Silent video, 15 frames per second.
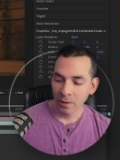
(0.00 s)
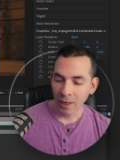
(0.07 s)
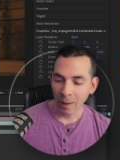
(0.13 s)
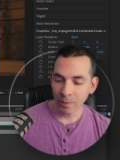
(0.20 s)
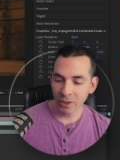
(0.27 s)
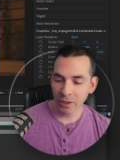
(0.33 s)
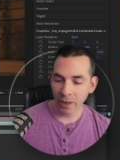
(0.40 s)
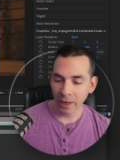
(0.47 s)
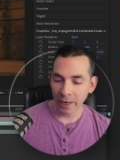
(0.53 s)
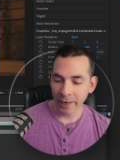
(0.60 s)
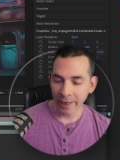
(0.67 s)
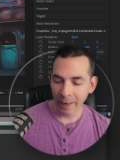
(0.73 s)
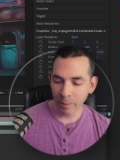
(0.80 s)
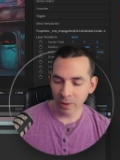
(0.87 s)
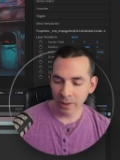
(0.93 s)
I'm just gonna
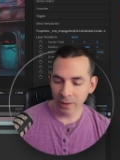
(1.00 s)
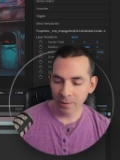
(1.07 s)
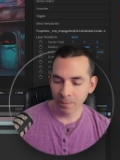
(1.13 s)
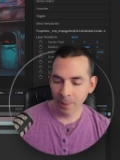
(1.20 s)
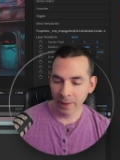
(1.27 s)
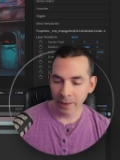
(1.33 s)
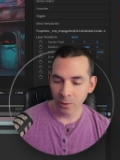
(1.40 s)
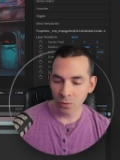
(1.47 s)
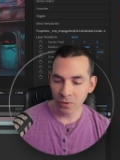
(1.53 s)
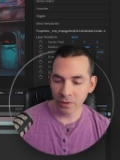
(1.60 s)
enable it. And you